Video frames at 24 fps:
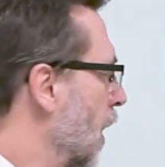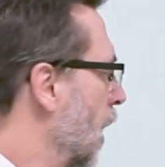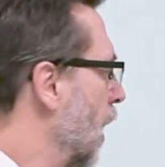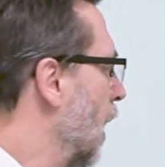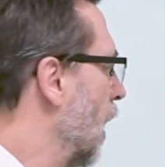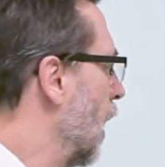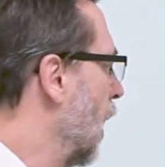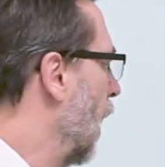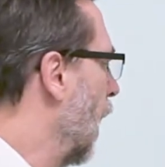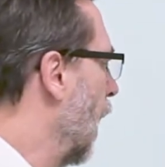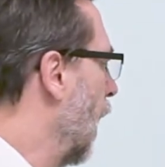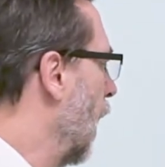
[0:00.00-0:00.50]

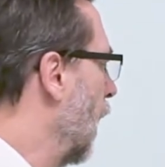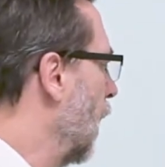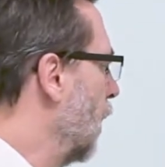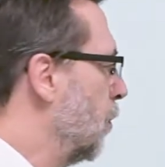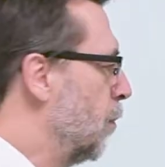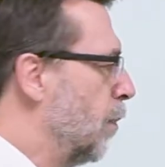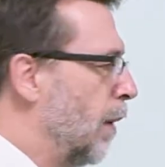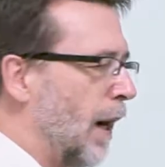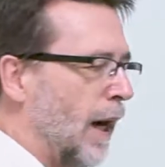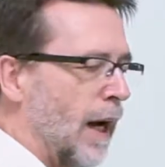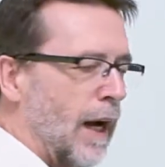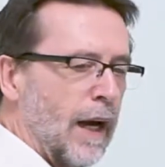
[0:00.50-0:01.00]
I
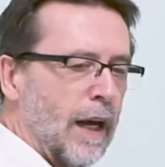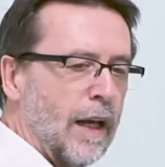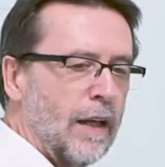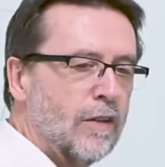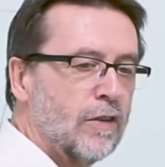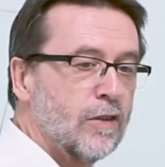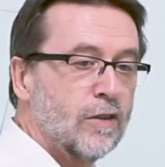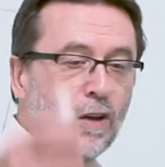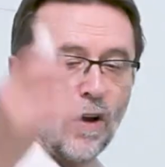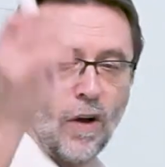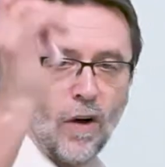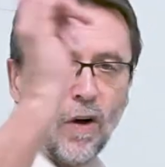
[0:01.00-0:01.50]
buy
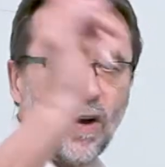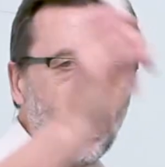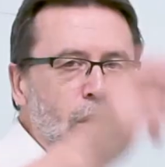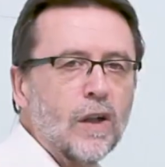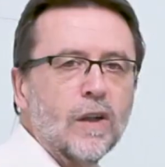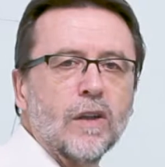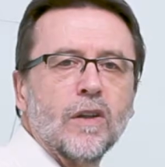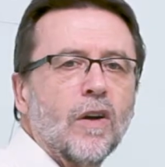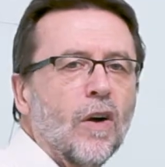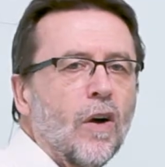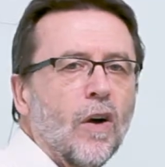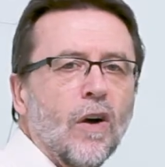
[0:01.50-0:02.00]

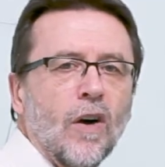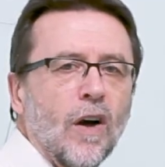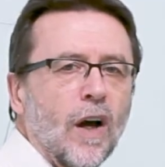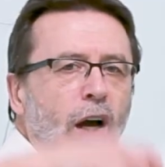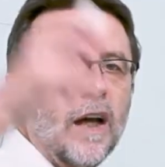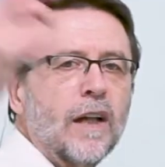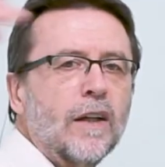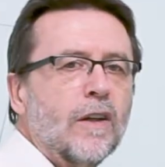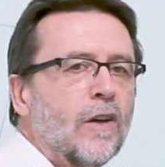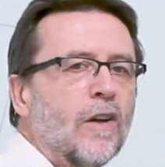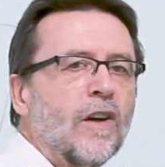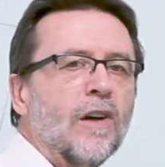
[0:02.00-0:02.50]
salt, or
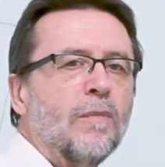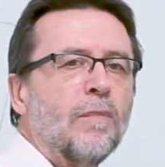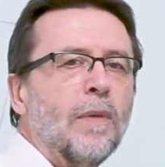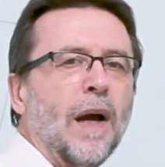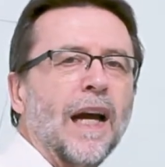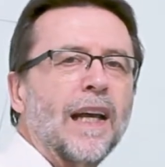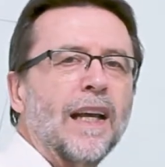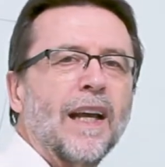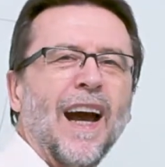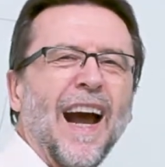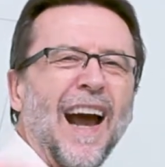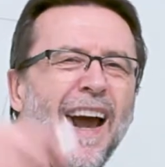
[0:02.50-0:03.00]
I
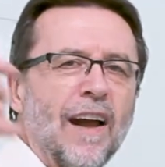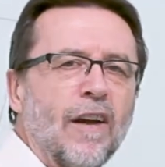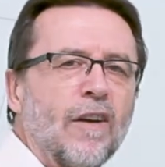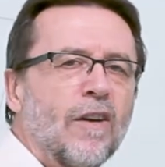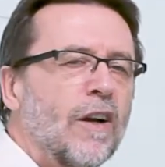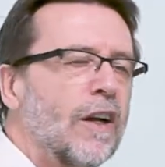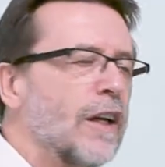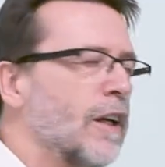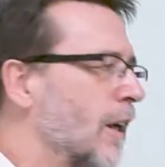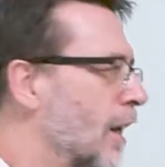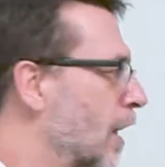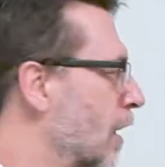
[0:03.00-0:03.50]
buy
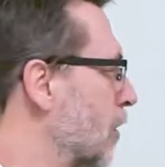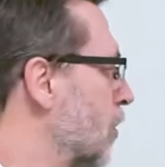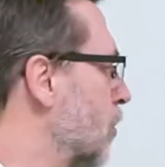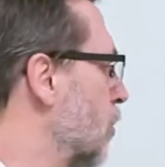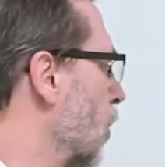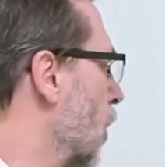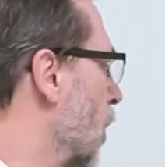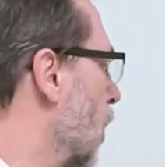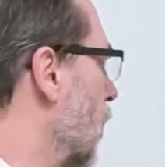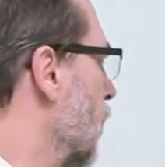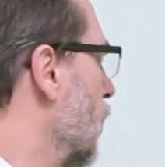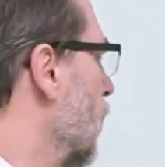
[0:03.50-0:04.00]
iron, and
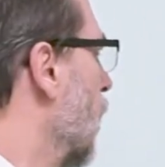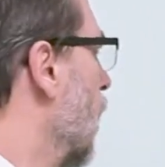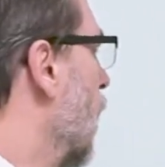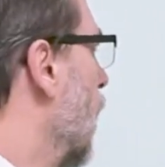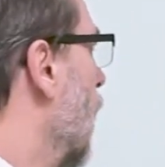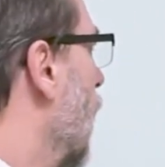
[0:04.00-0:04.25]
so on.